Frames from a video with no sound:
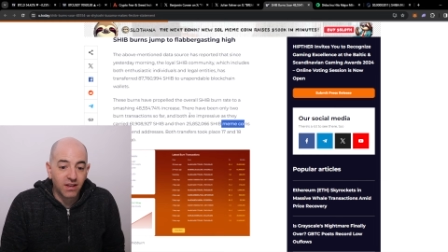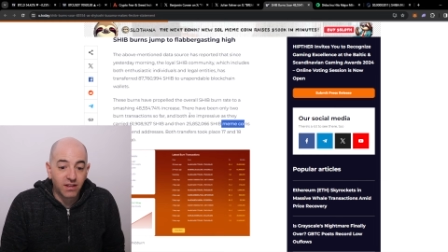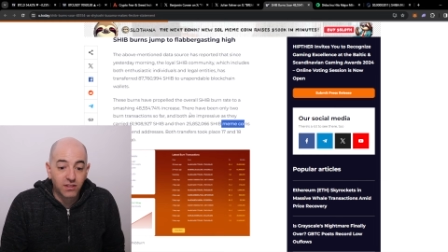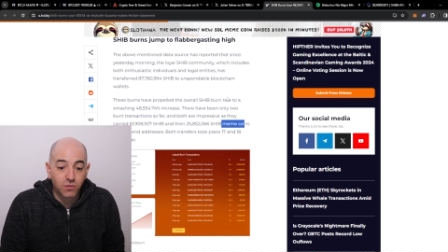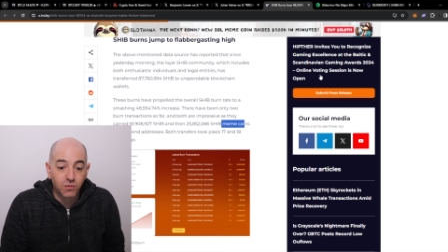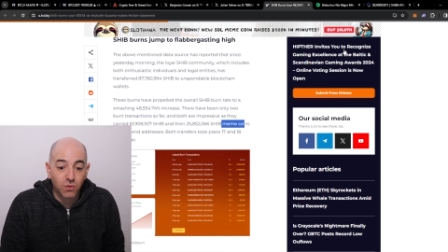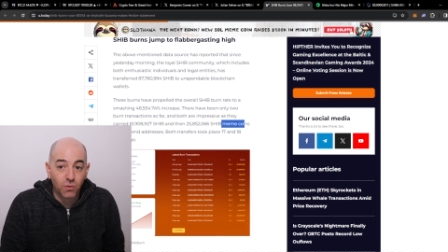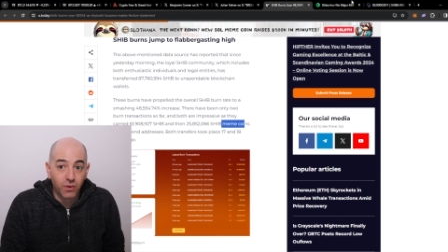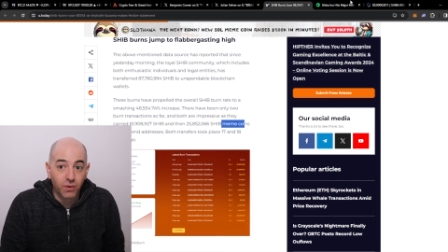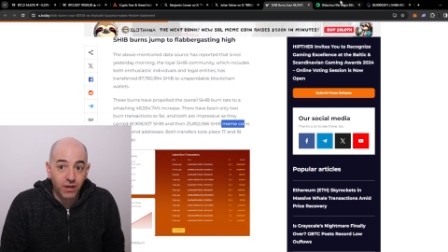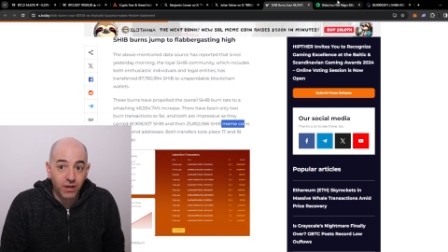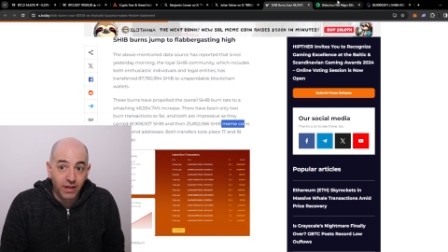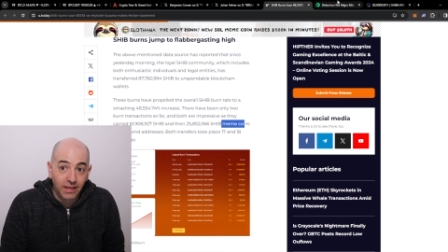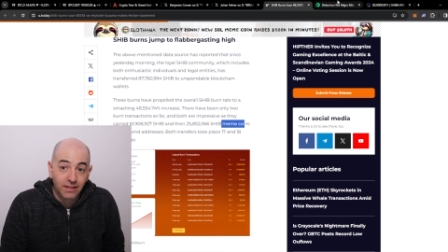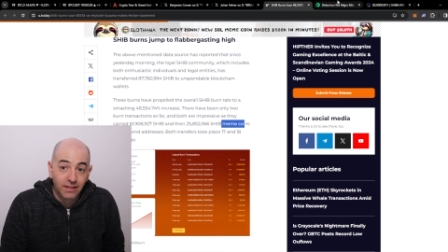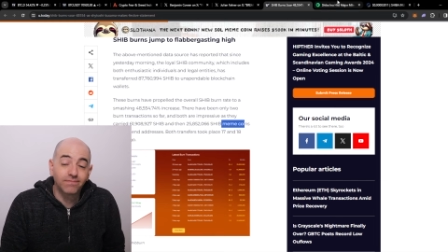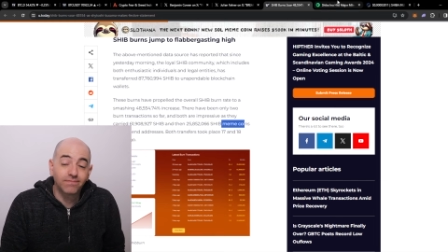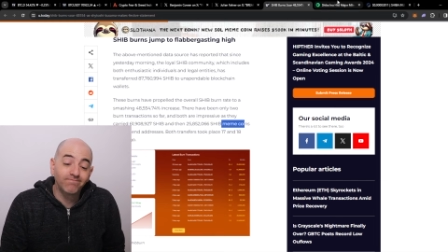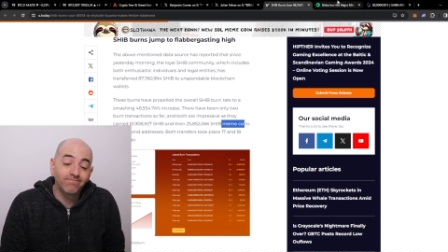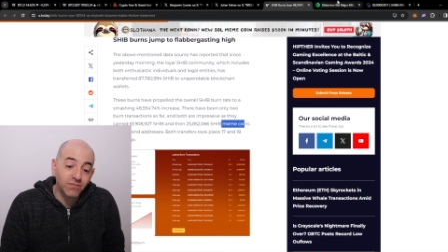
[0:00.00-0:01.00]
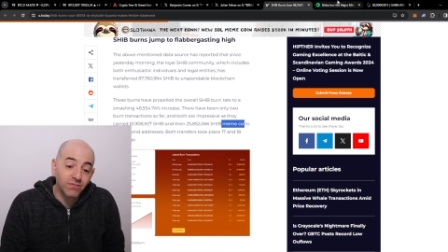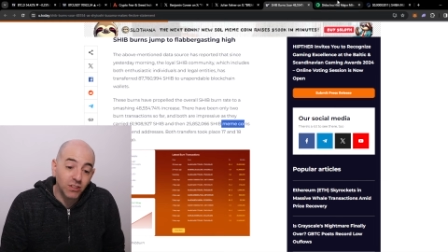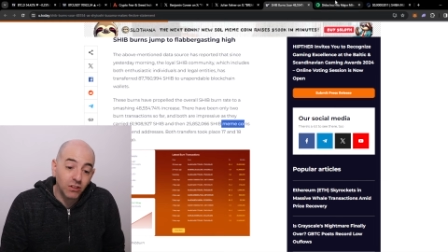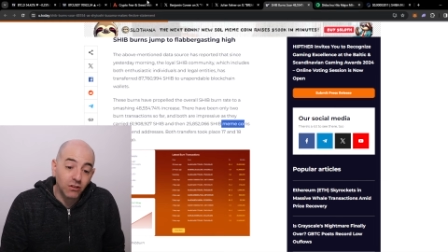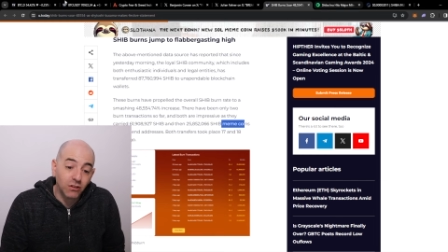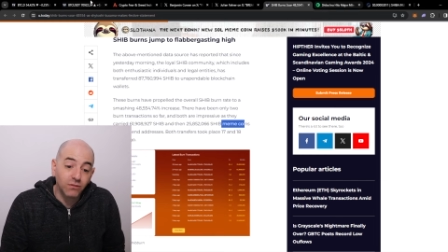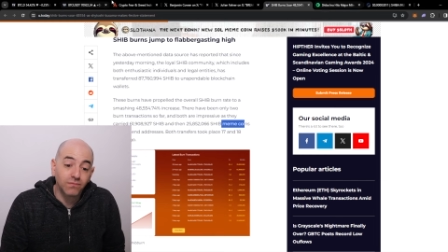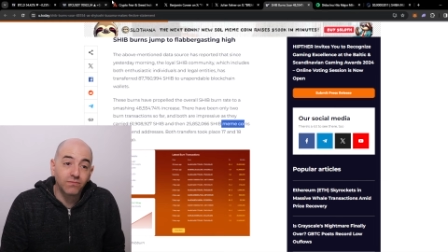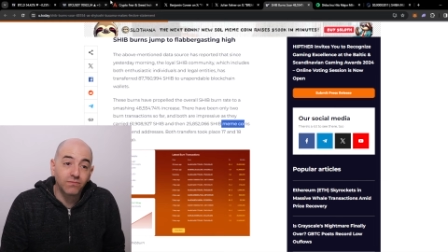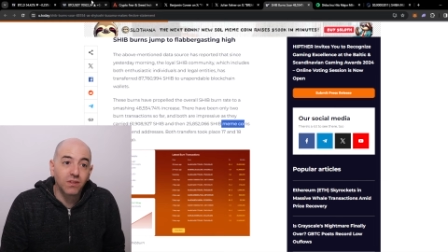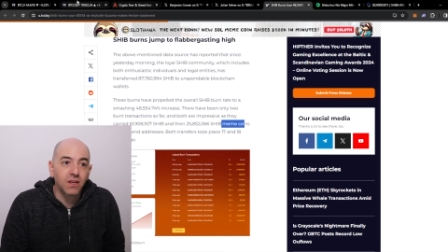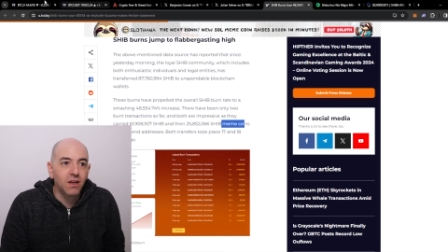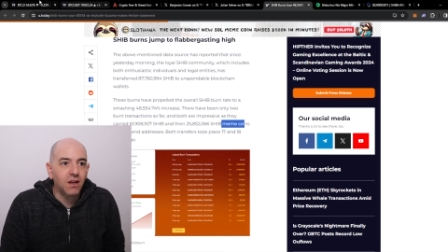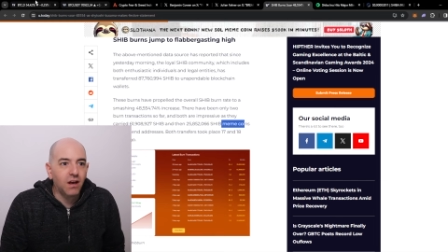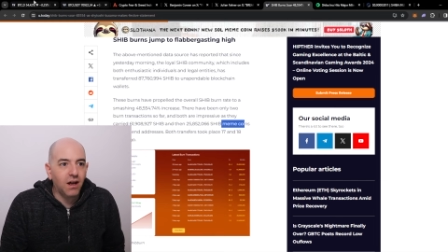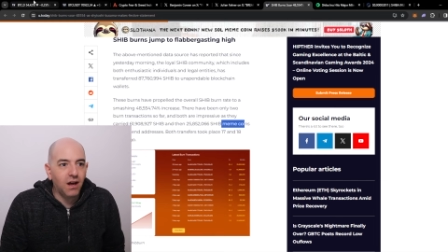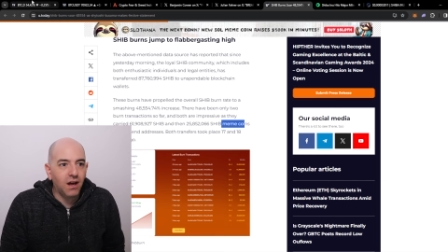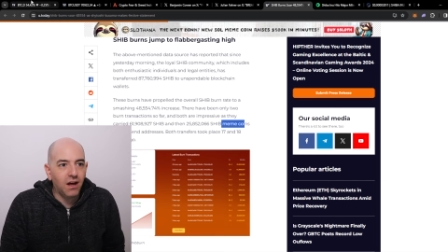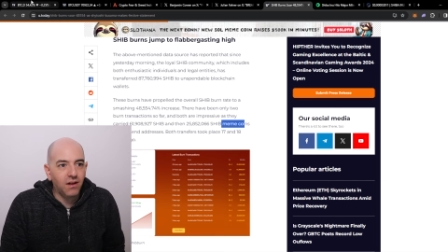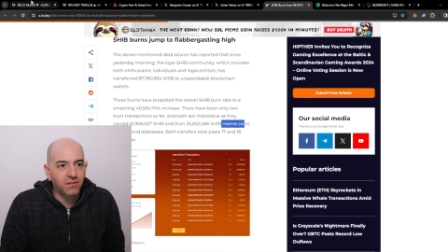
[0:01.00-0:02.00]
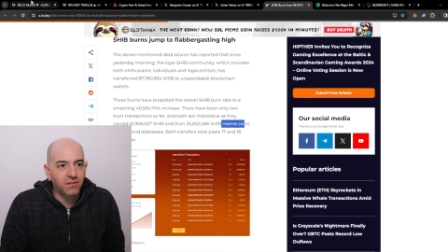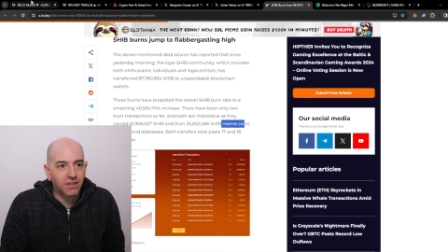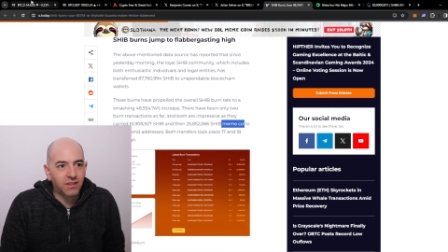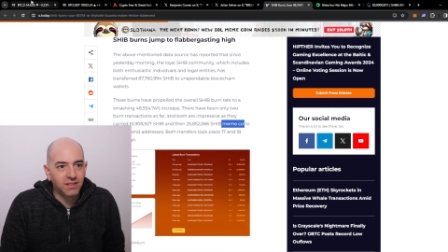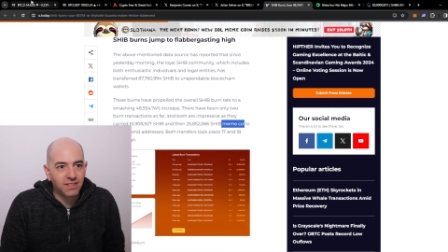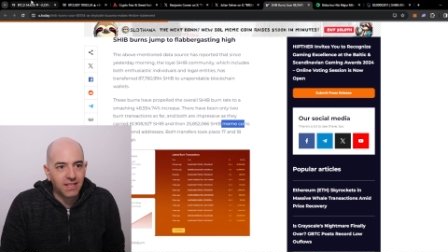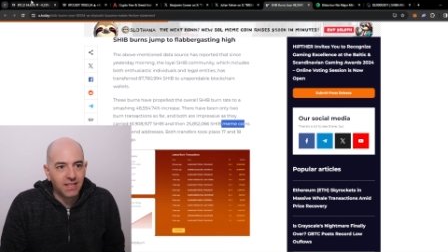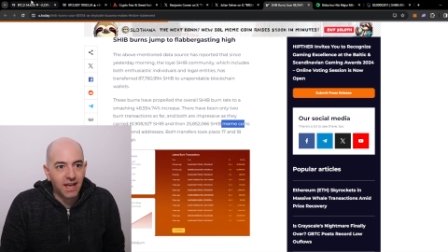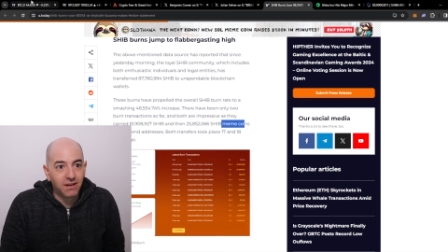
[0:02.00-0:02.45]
what we need. So does that